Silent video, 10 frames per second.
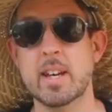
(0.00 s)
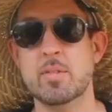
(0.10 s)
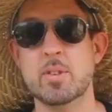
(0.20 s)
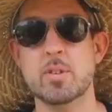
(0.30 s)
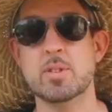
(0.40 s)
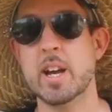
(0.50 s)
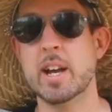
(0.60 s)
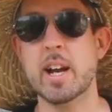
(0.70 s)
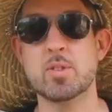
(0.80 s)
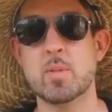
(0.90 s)
if you
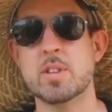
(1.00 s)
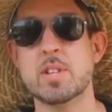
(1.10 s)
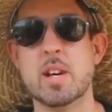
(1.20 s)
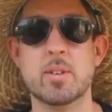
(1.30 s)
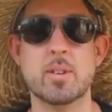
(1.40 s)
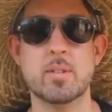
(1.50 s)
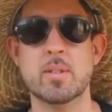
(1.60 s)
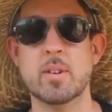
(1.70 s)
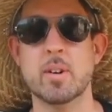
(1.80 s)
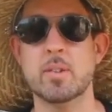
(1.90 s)
take I-27
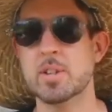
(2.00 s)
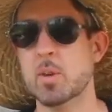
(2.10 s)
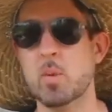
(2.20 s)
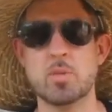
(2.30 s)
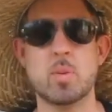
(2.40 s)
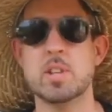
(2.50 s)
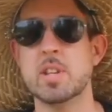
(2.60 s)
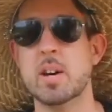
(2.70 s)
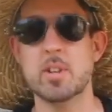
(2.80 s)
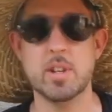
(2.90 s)
or you take
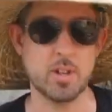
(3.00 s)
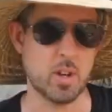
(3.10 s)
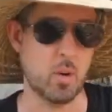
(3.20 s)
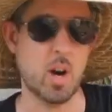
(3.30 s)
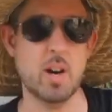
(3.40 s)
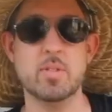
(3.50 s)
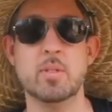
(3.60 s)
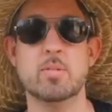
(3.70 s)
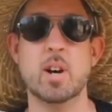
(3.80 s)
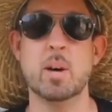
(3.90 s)
127 and you go off
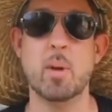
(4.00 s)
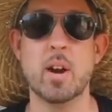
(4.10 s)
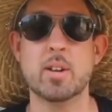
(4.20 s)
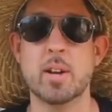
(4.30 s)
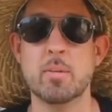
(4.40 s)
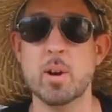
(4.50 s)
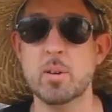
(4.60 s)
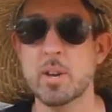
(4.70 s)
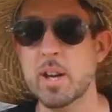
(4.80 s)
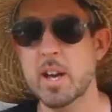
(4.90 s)
of Barclay
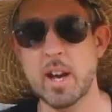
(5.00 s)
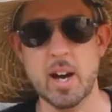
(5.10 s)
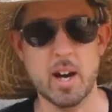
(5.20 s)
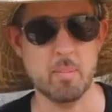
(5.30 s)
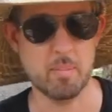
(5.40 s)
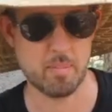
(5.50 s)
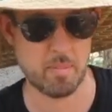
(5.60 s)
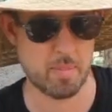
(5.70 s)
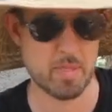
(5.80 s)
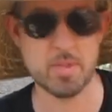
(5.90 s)
Road,
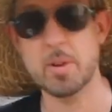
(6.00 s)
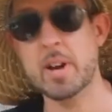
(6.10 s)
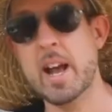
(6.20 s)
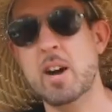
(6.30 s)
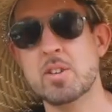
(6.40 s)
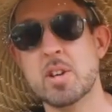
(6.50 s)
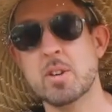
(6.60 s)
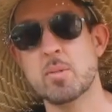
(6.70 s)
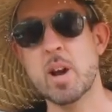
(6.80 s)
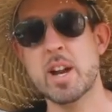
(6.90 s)
third house
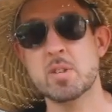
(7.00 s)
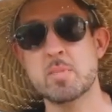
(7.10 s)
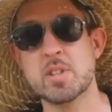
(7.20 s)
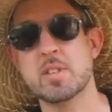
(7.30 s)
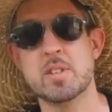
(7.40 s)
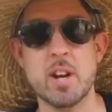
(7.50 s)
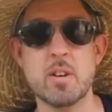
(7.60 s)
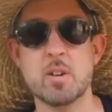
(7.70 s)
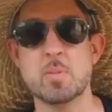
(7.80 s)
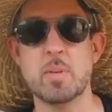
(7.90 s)
on the right is Mrs.
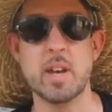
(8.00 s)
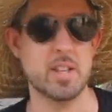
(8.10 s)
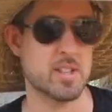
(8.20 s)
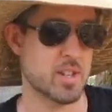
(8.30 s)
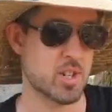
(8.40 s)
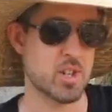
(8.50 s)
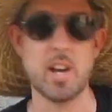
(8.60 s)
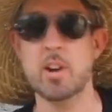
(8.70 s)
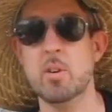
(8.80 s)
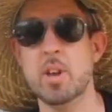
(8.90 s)
Darrow's place, and she's
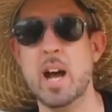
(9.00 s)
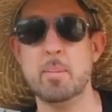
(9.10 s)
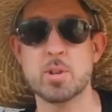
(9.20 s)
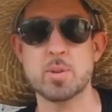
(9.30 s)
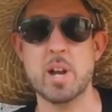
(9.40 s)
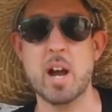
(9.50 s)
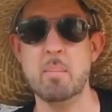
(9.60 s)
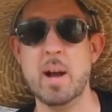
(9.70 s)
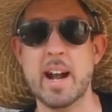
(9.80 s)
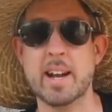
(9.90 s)
got an old apple tree
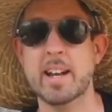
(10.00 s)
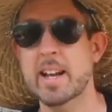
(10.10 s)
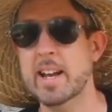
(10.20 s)
out back.